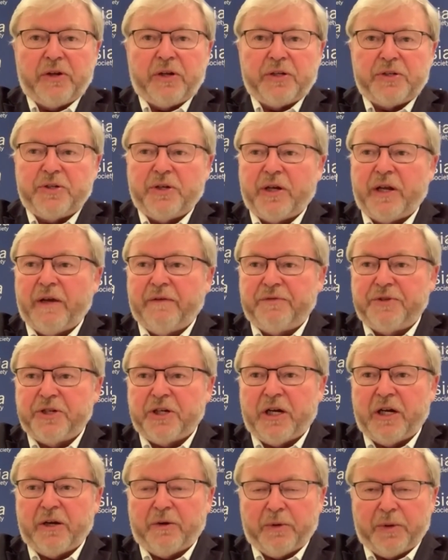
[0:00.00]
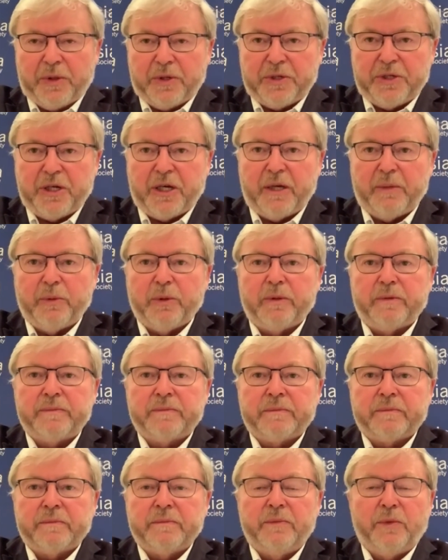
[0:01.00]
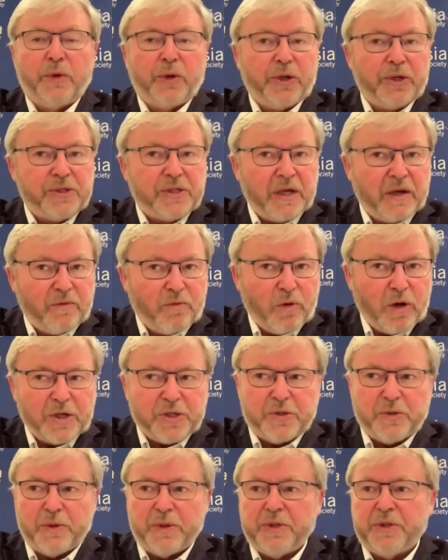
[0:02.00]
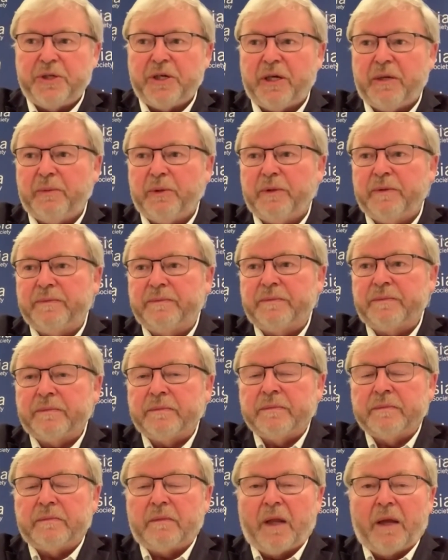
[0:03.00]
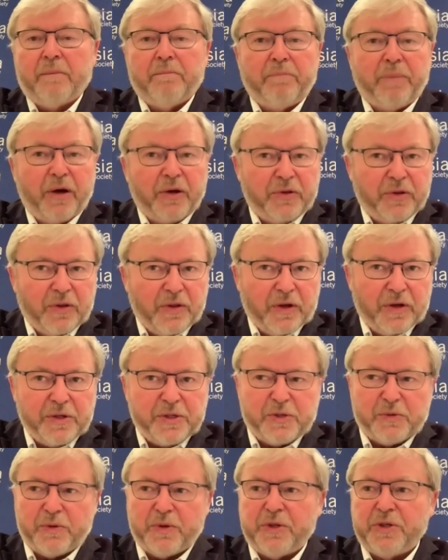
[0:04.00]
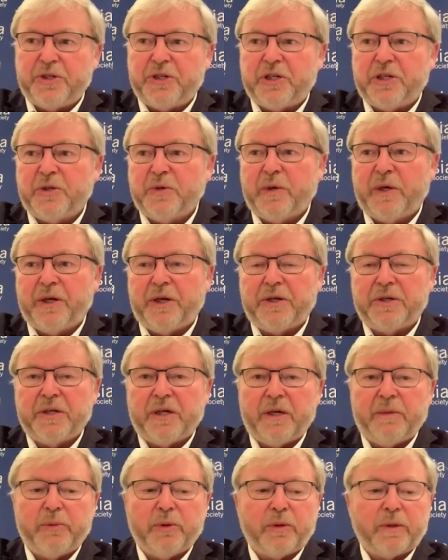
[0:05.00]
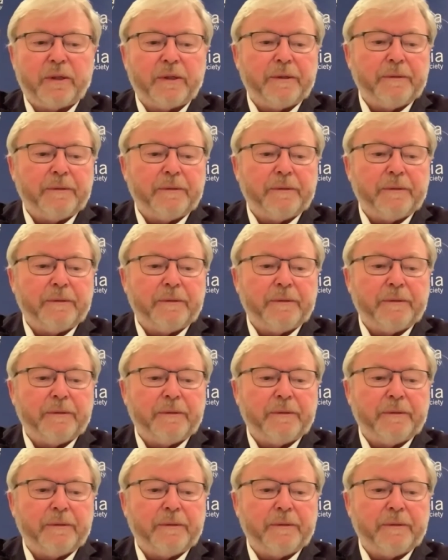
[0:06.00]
does not have China at the table, nor does it have Russia at the table. Both of those are at the G20 table.